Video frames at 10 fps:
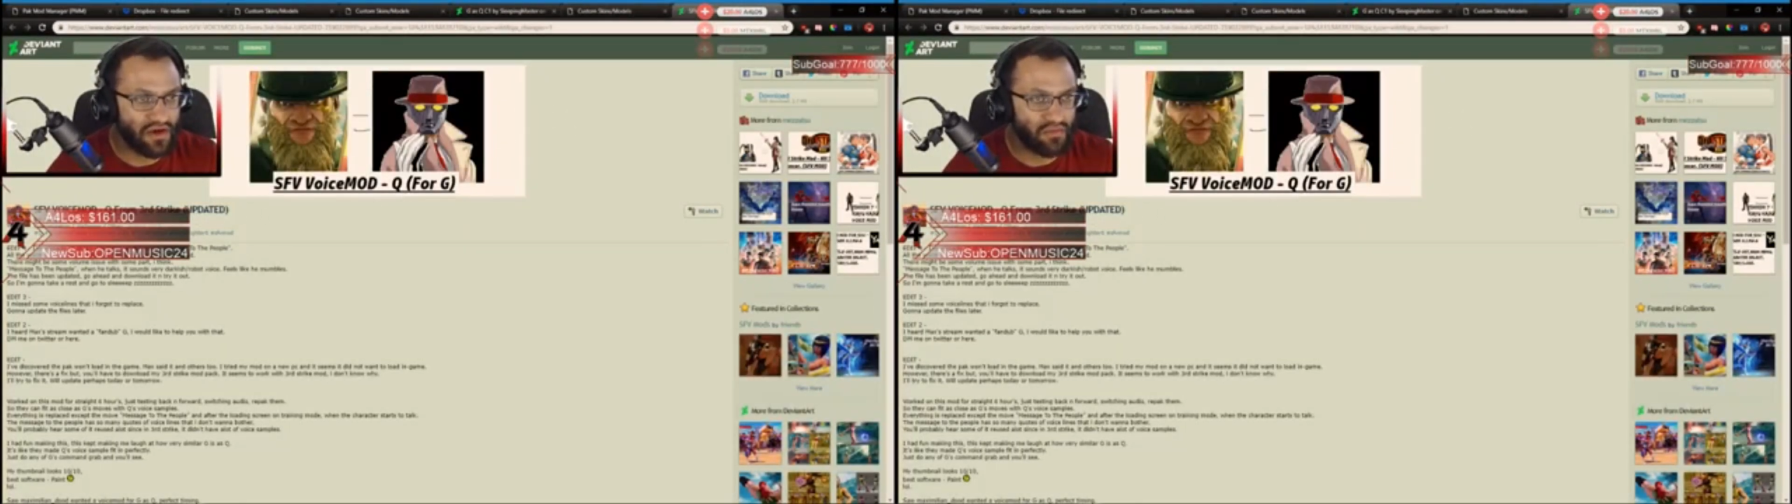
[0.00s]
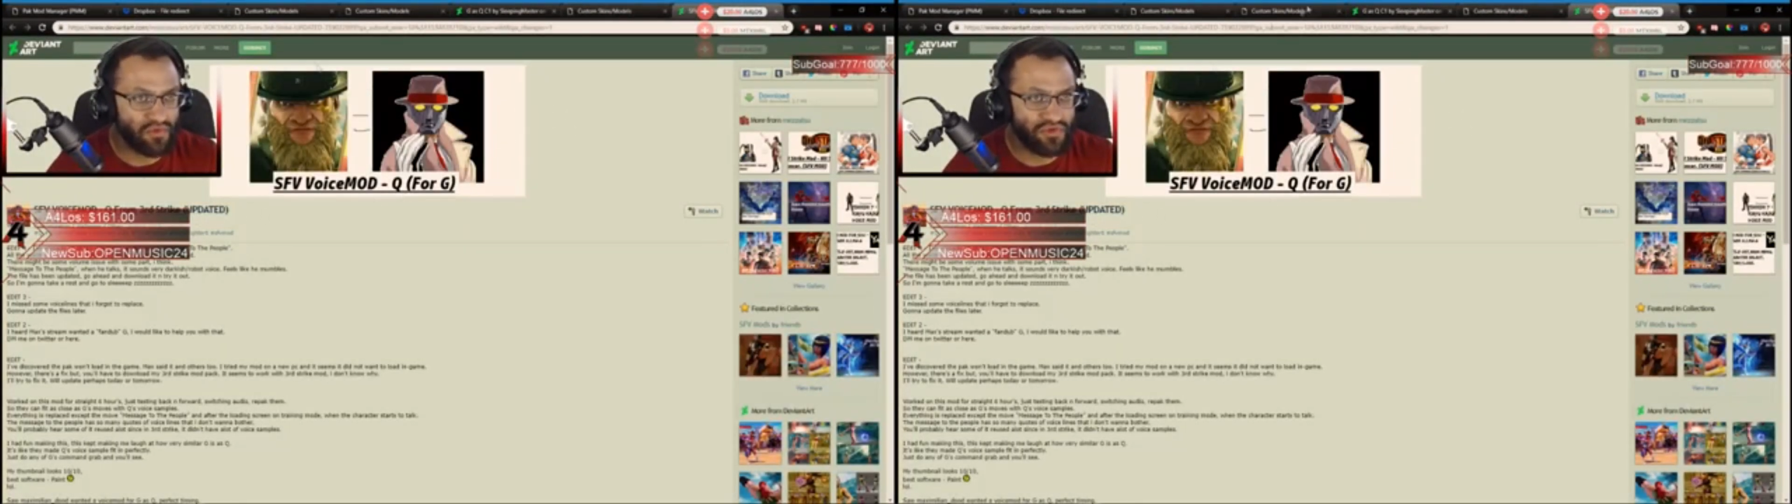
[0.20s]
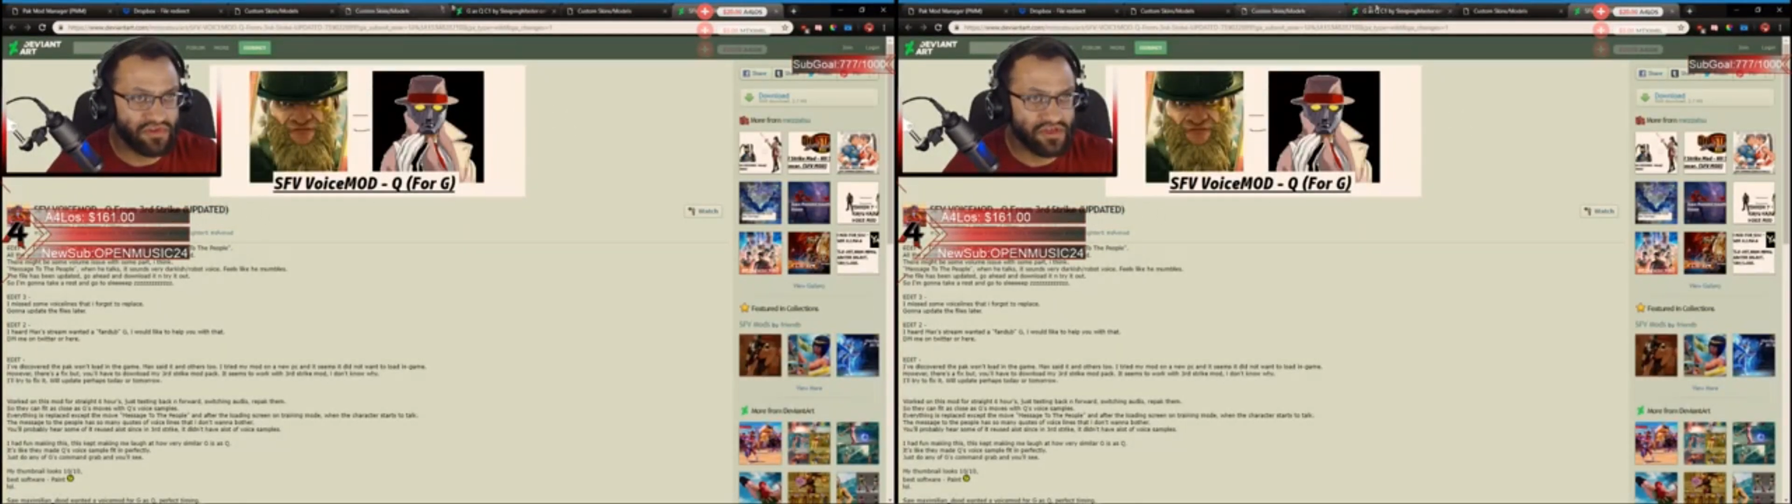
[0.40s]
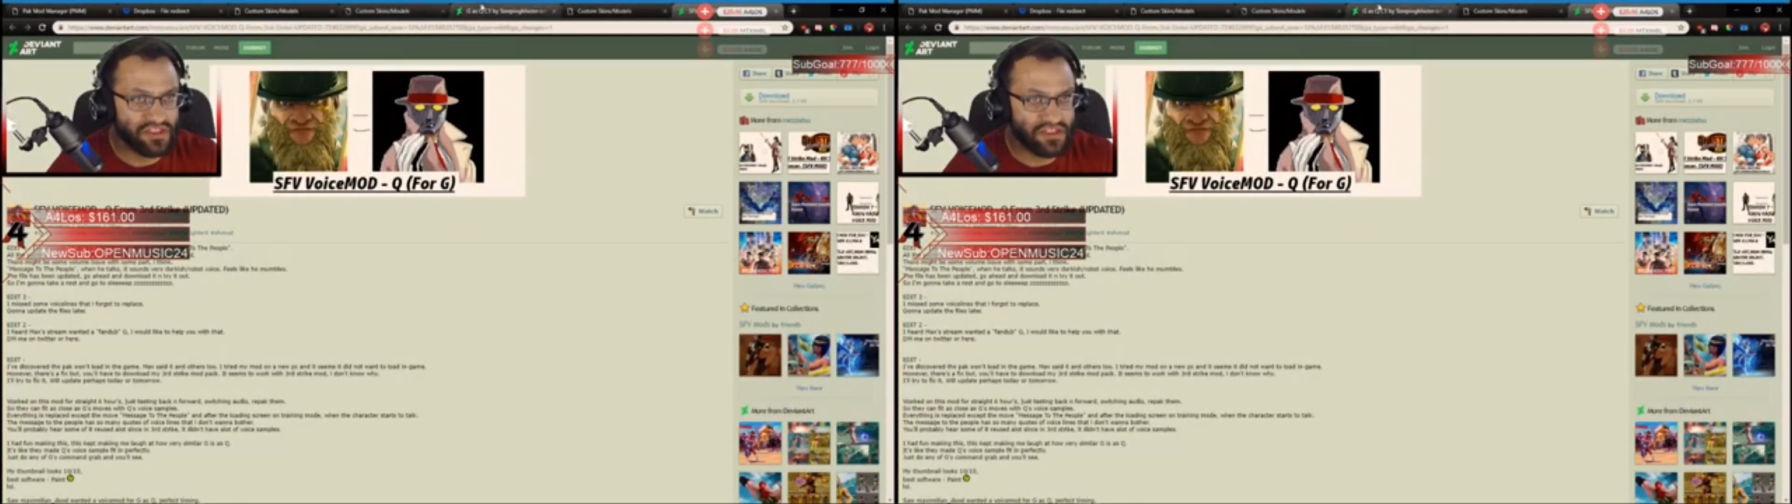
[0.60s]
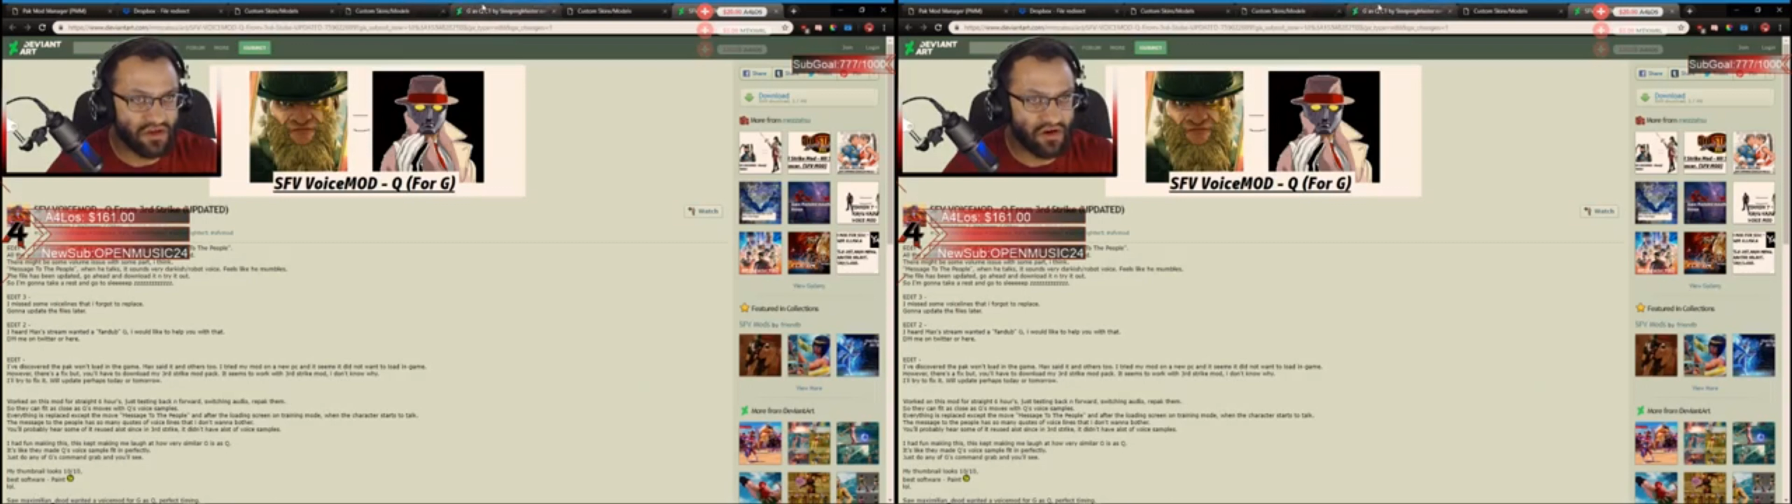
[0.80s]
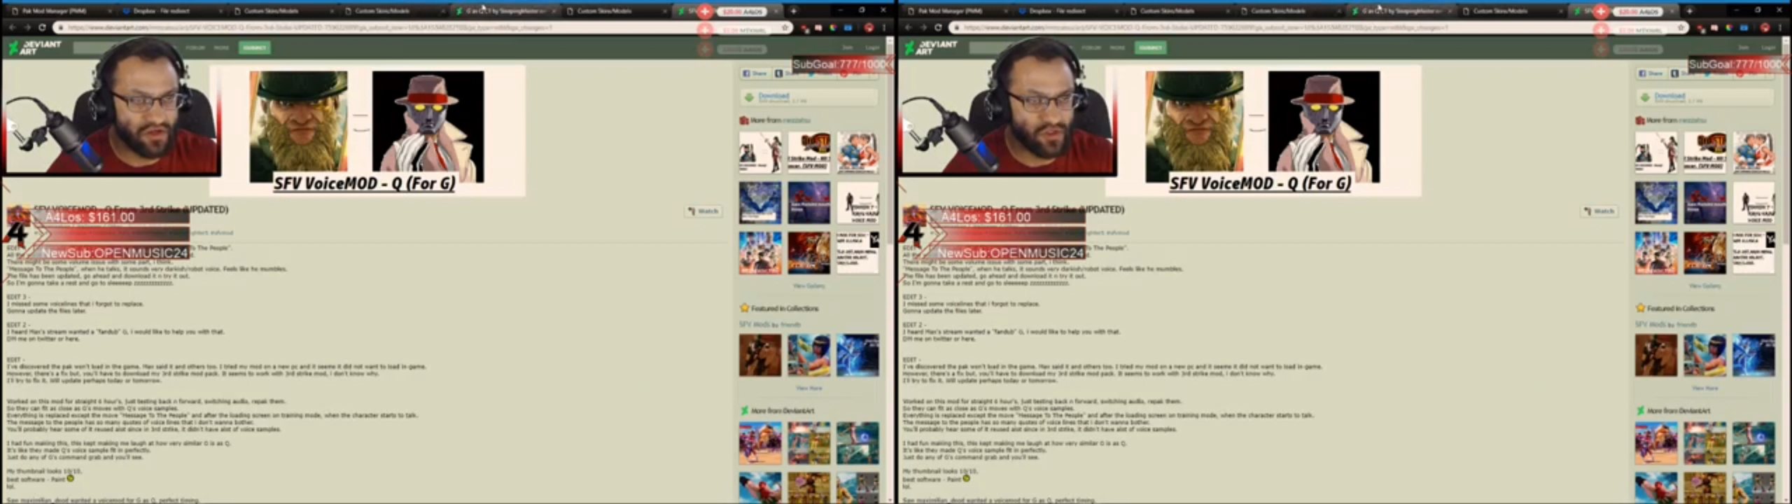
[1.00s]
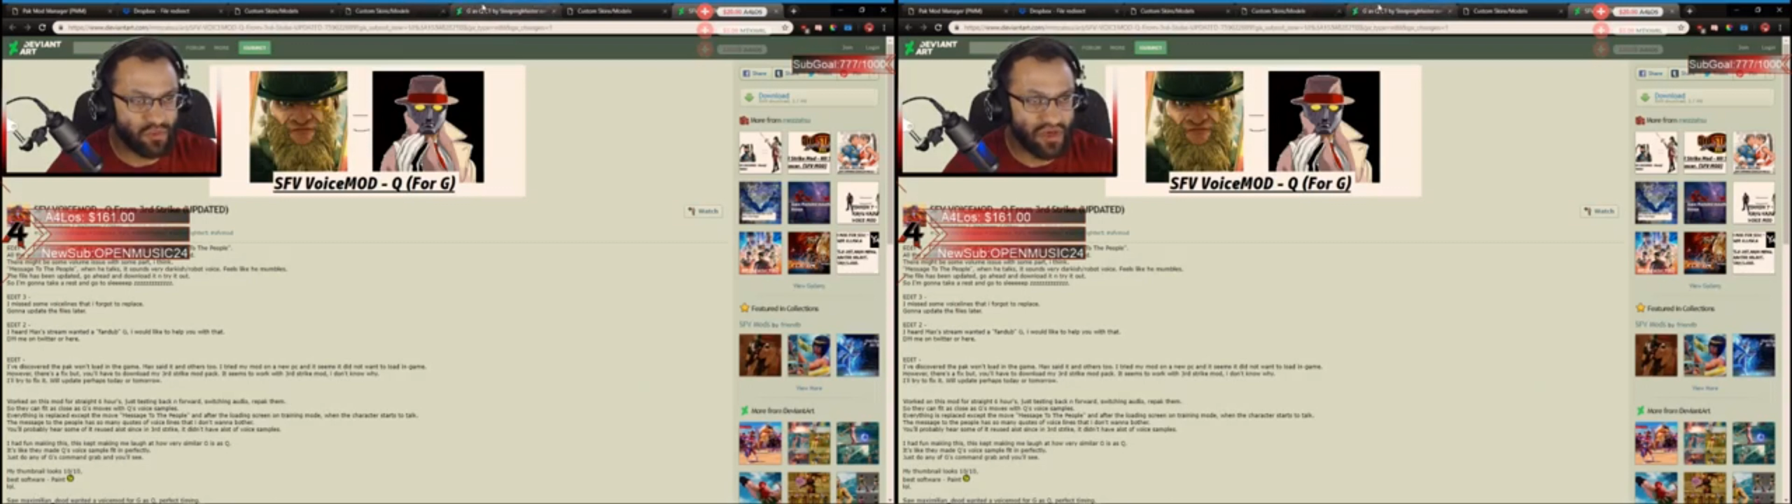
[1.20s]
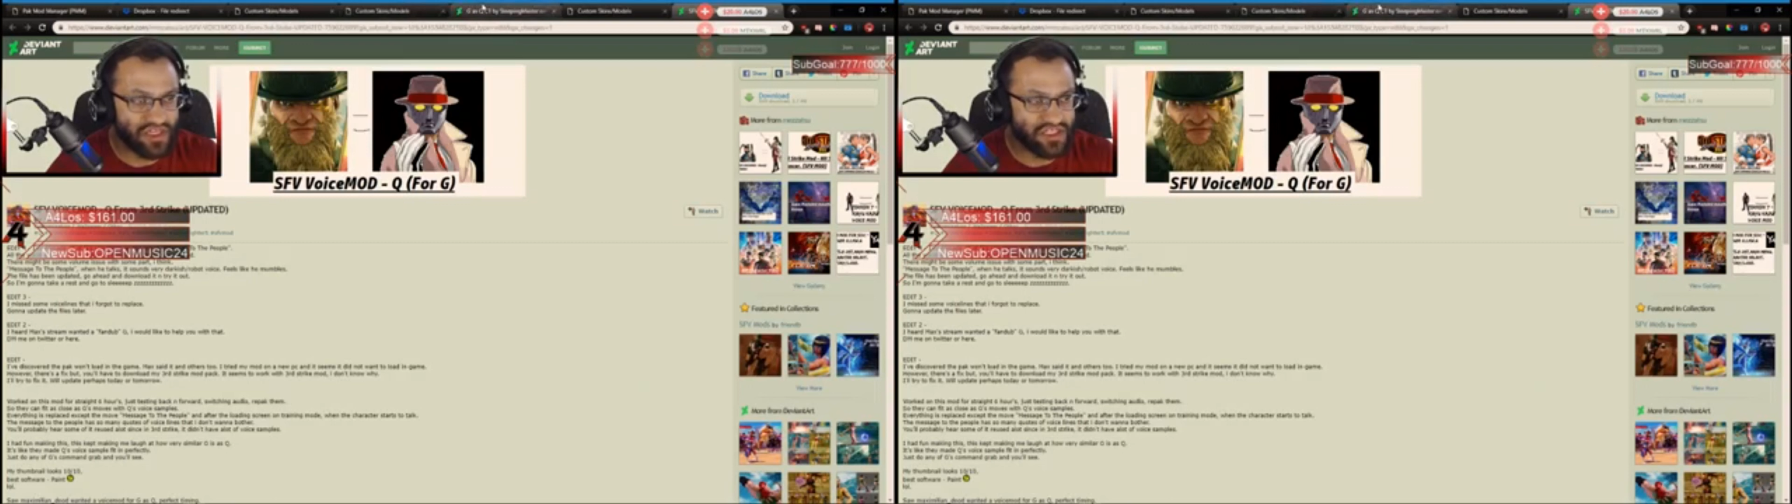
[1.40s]
both of these artist
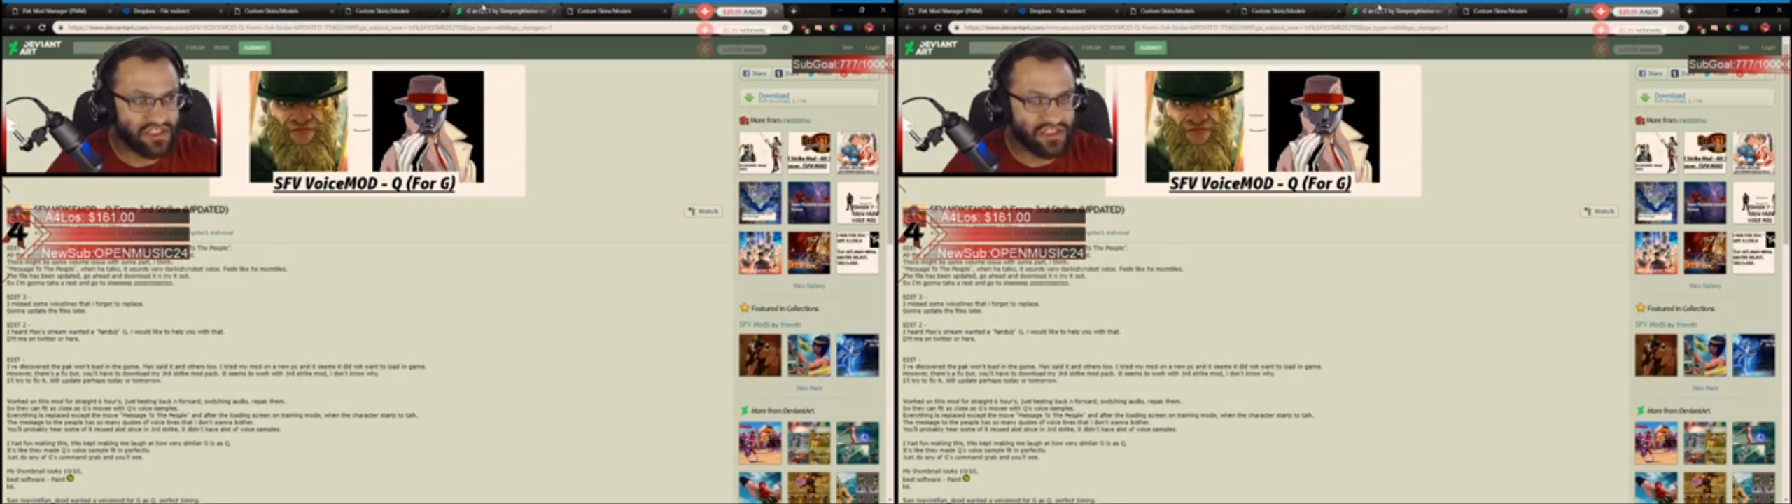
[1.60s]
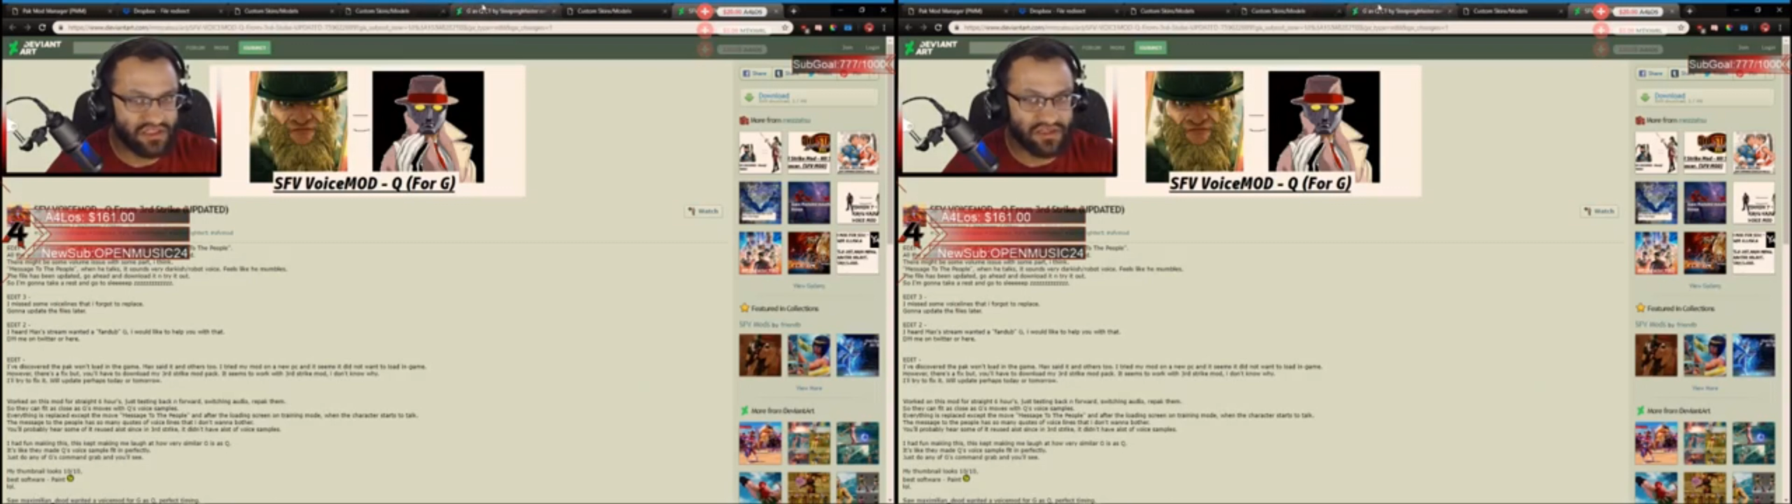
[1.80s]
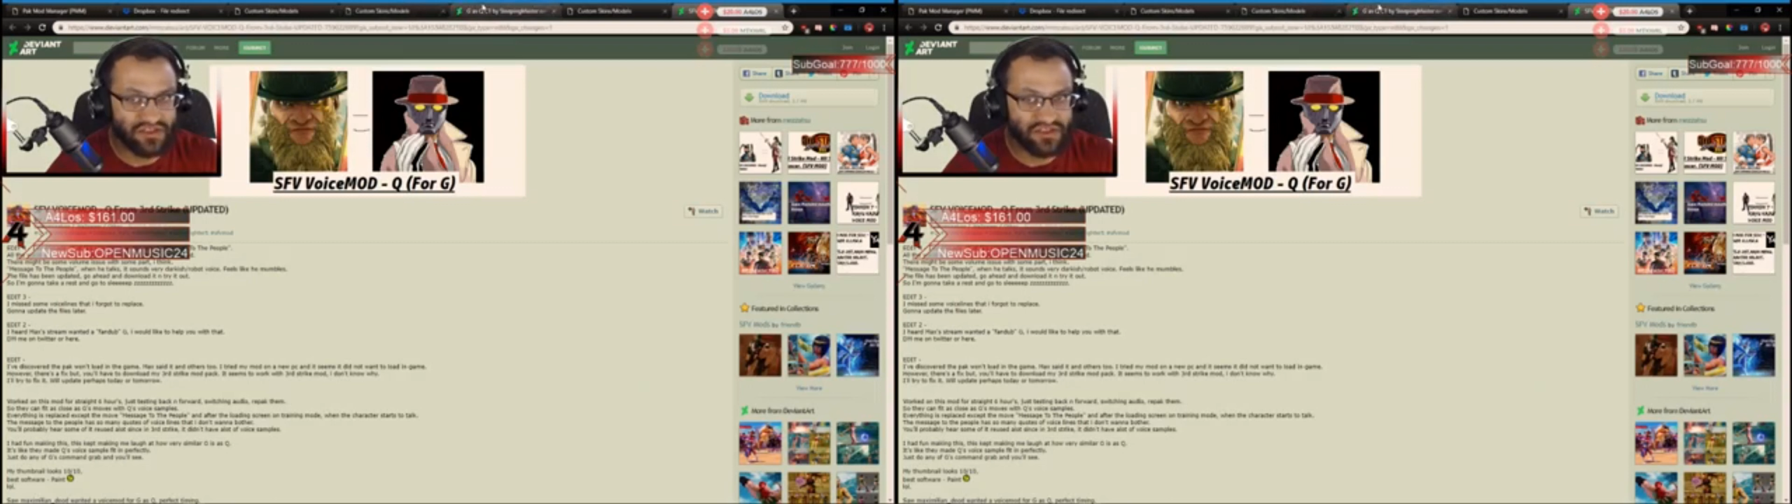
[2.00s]
pages.